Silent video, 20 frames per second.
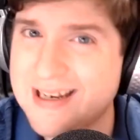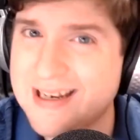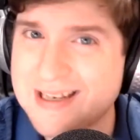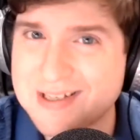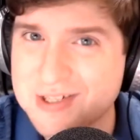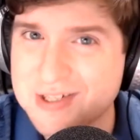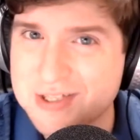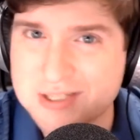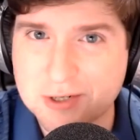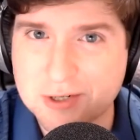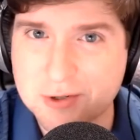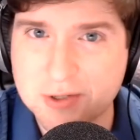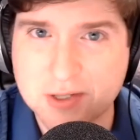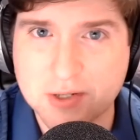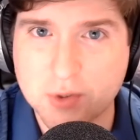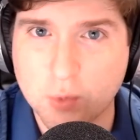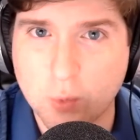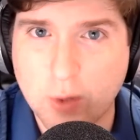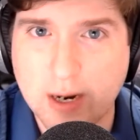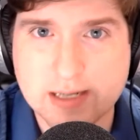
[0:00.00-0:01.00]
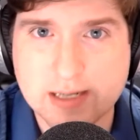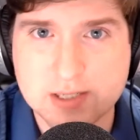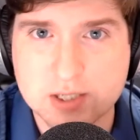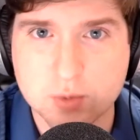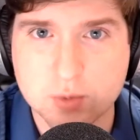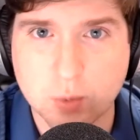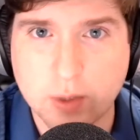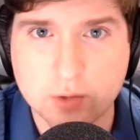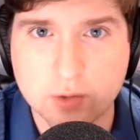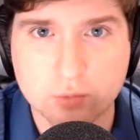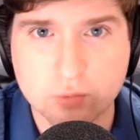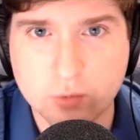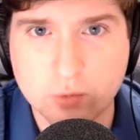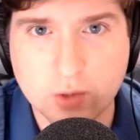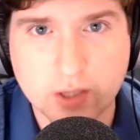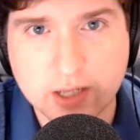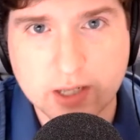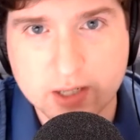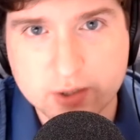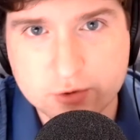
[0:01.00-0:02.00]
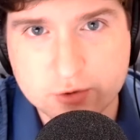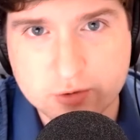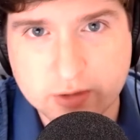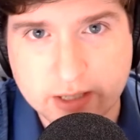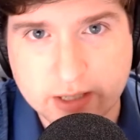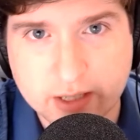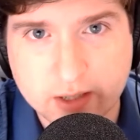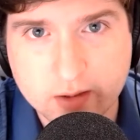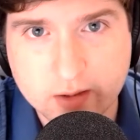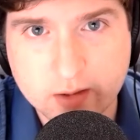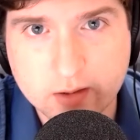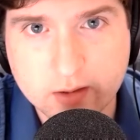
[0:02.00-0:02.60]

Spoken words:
necessarily the wisest way to rule a country.